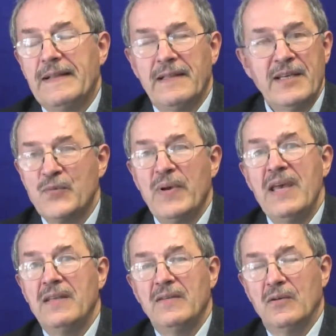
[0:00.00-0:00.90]
Less
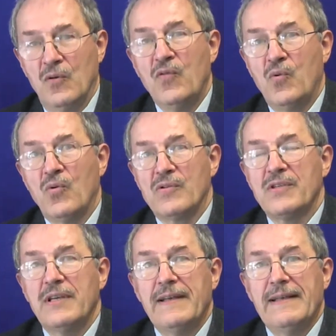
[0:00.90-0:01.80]
pain, of
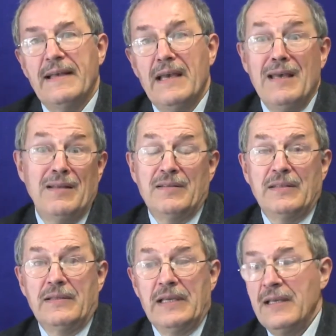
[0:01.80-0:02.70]
course. And
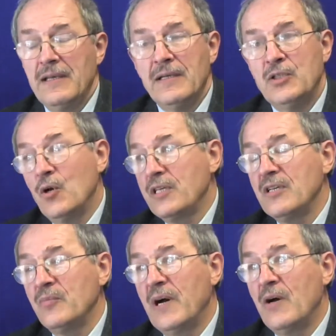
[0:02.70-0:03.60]

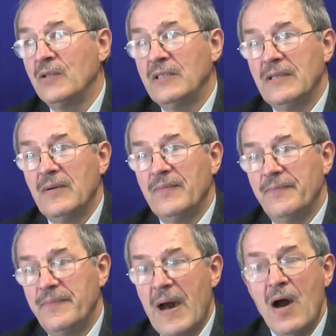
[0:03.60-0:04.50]
talking about
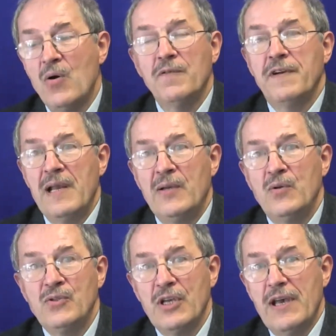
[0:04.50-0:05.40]
power
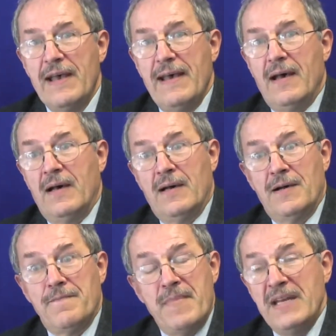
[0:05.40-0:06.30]
values,
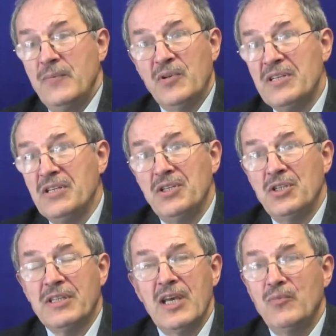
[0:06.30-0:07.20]
many
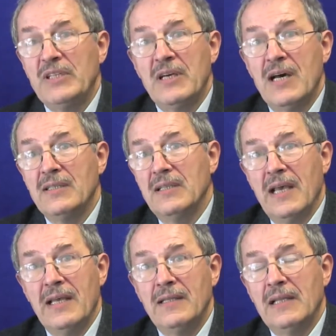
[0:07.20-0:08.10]
procedures can be done
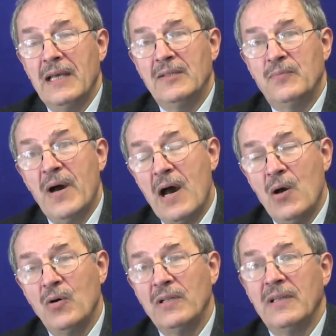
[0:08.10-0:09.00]
at
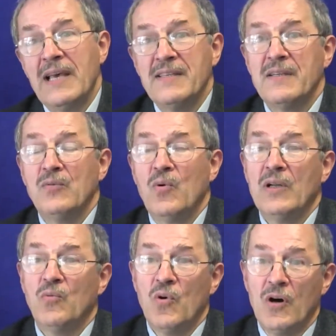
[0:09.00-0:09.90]
power less than
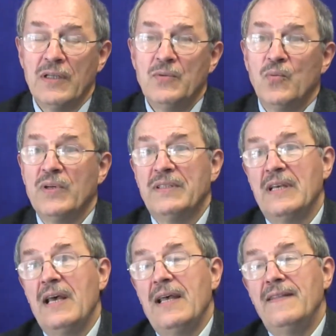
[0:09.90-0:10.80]
1 watt
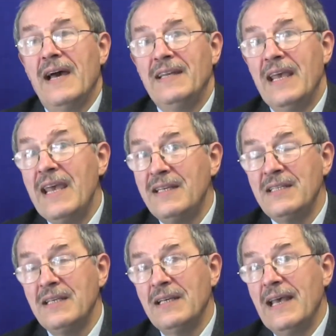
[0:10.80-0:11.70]
with
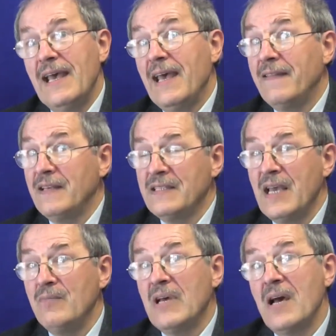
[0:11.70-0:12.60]
980. At the
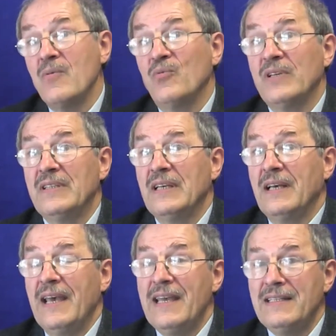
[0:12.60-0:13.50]
same time with
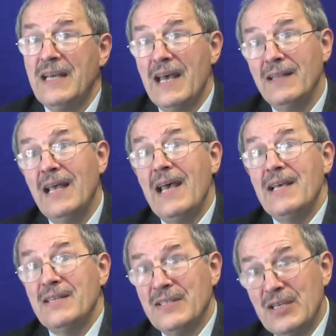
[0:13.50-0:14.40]
810,
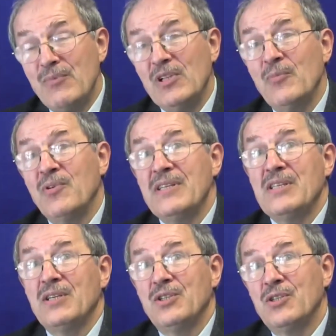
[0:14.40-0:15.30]
similar
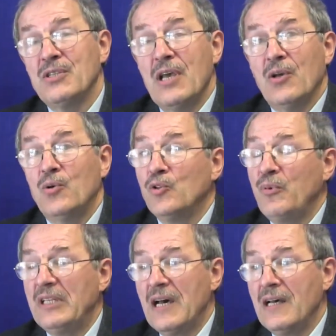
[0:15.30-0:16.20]
procedures could
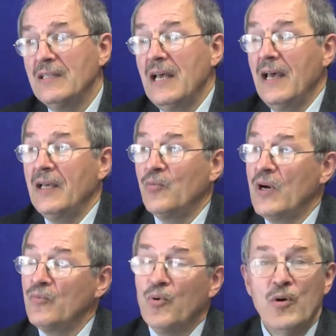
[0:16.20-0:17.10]
be done at
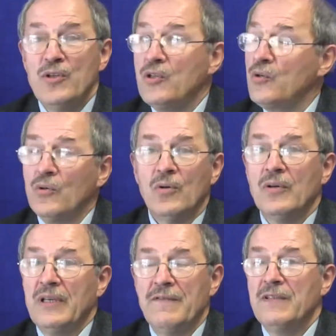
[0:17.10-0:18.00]
1.2
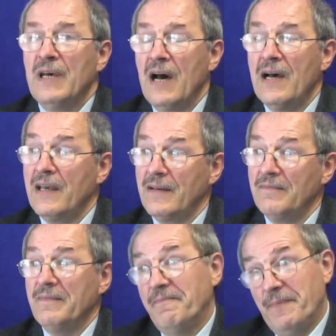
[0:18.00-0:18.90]
or even higher.
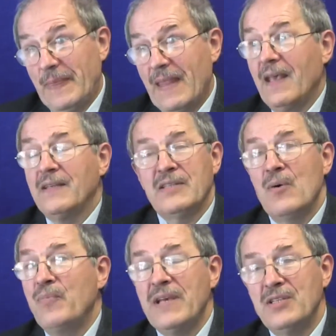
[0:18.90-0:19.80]

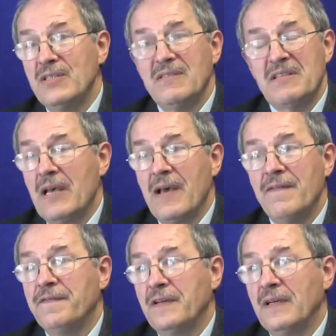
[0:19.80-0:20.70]
Some patients
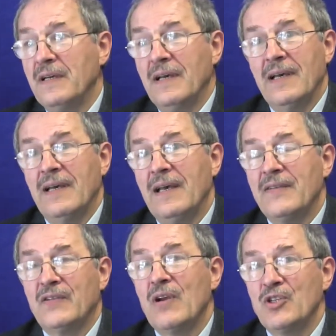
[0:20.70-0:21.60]
have
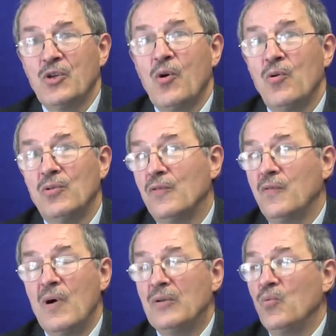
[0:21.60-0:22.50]
a threshold
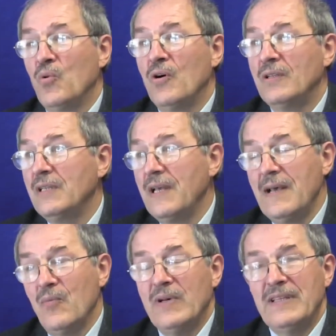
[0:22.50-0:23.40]
of 1 watt
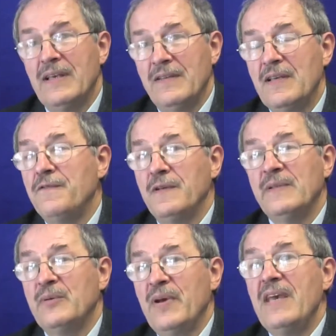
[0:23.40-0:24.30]
when they
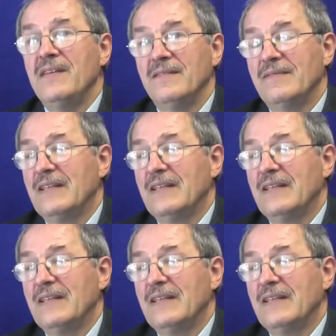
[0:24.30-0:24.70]
feel the pain.